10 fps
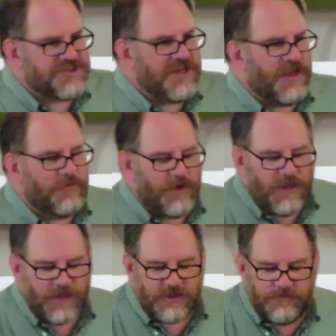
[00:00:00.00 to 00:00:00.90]

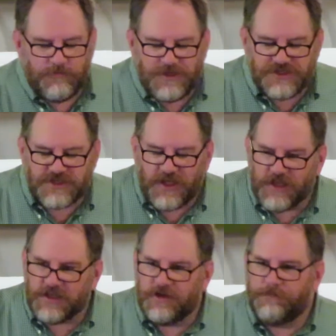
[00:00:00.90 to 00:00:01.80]
Shadrach and
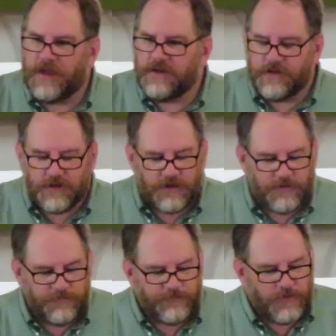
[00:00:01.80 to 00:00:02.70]
Meshach and
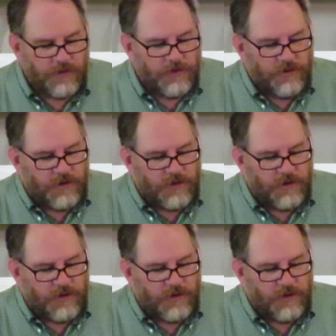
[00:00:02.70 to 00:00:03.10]
Abednego,